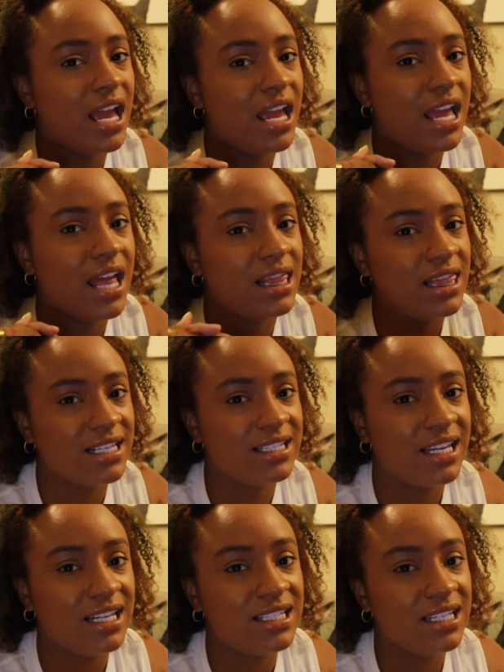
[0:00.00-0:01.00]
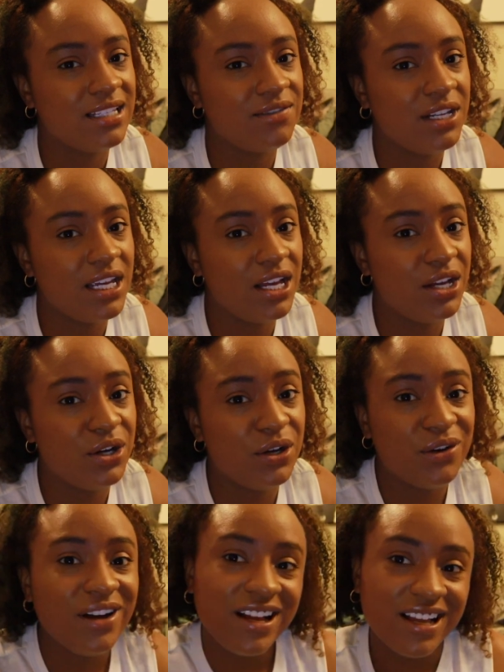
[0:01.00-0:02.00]
and let's get into this
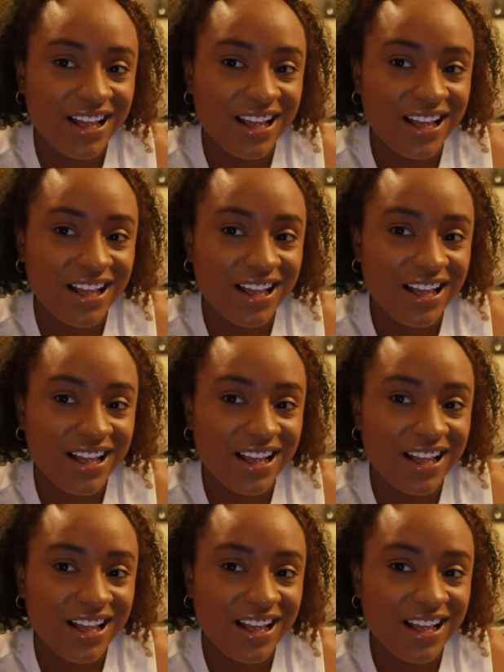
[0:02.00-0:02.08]
video.